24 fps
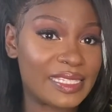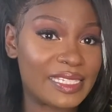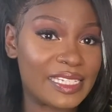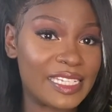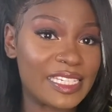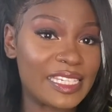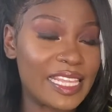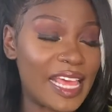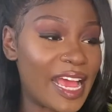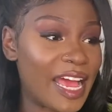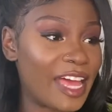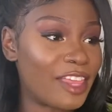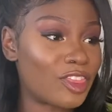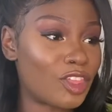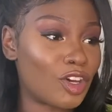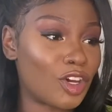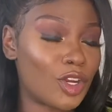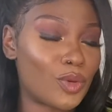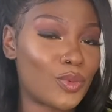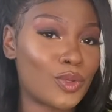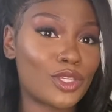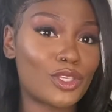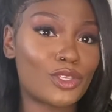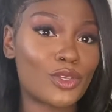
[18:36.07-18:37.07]
Just like I thought
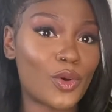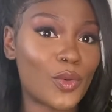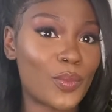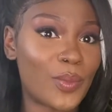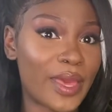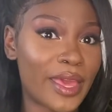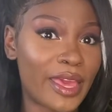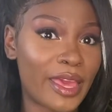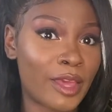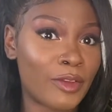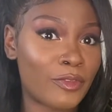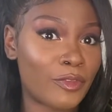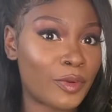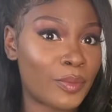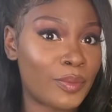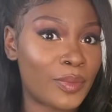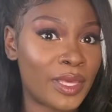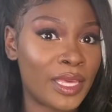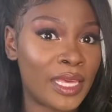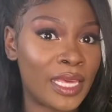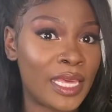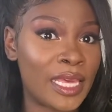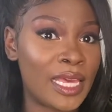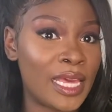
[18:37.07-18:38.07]
it was so bad for
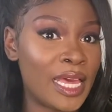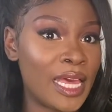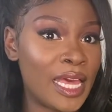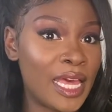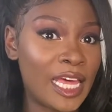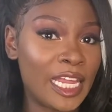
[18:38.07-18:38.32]
me